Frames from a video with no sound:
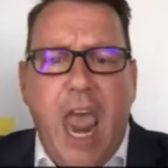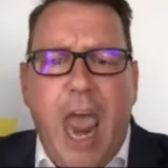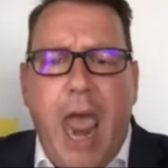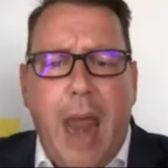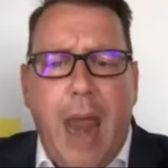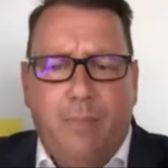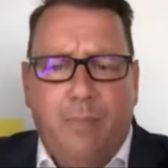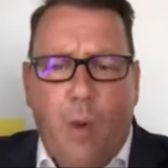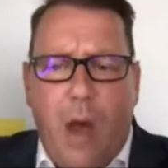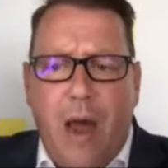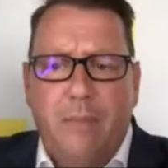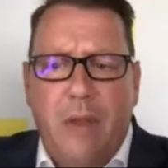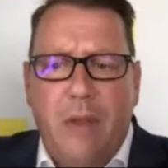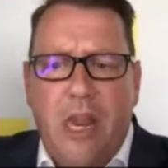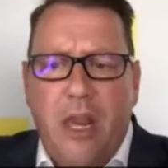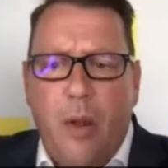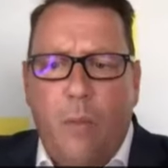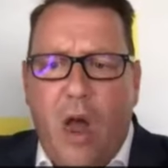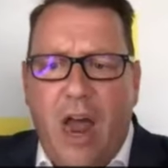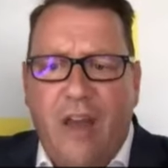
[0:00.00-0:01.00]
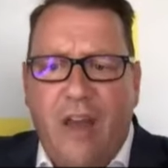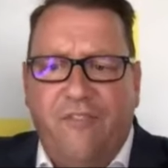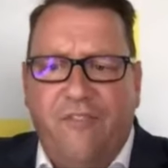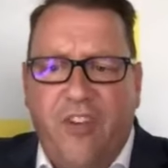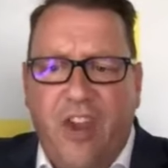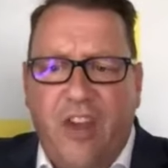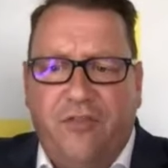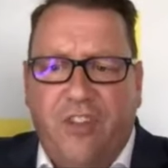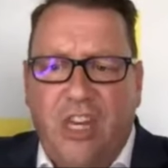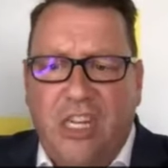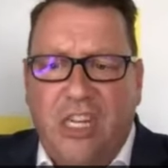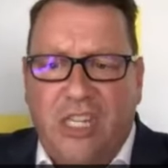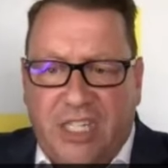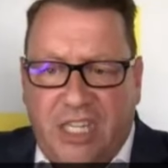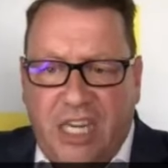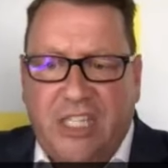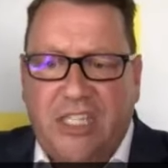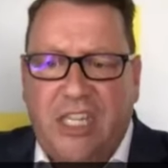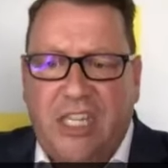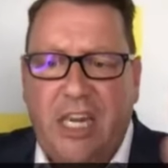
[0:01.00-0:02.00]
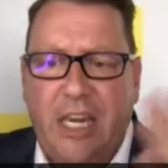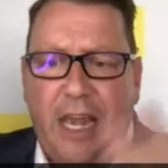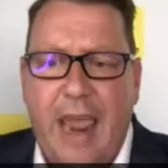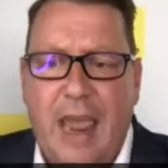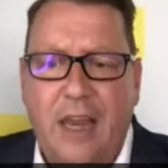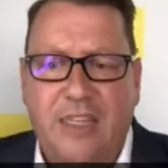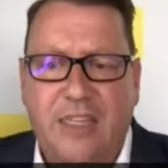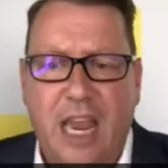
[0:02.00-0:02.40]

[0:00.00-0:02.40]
At 1,150,000, 60 now.